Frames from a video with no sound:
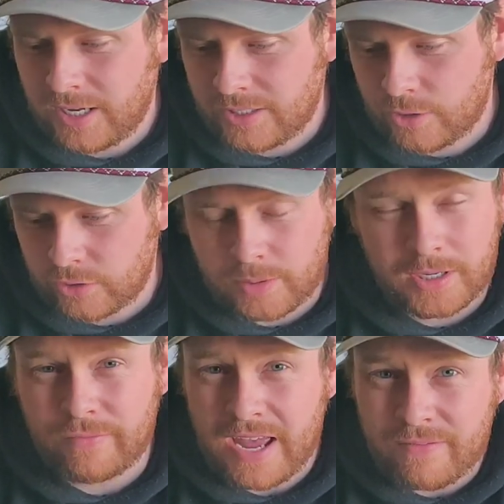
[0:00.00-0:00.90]
It's not
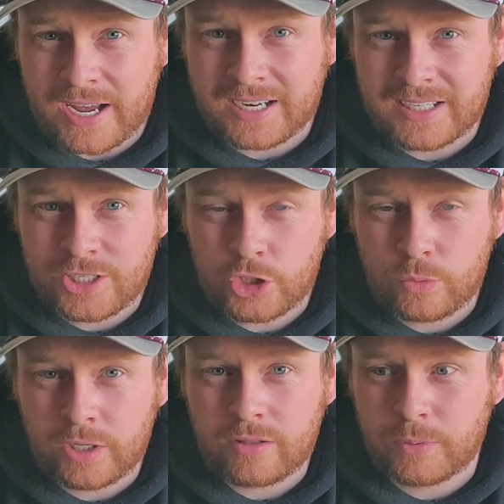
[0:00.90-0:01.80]
something I've ever had an
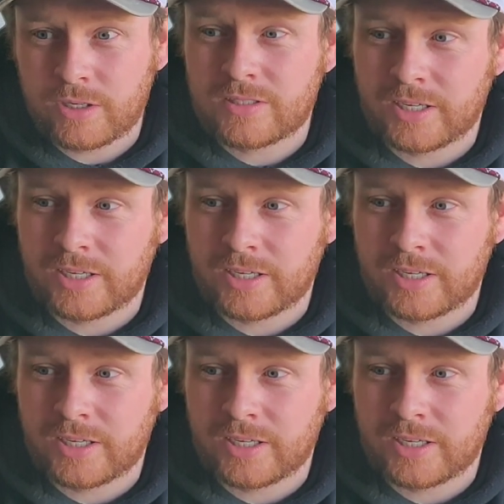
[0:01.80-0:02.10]
issue with because,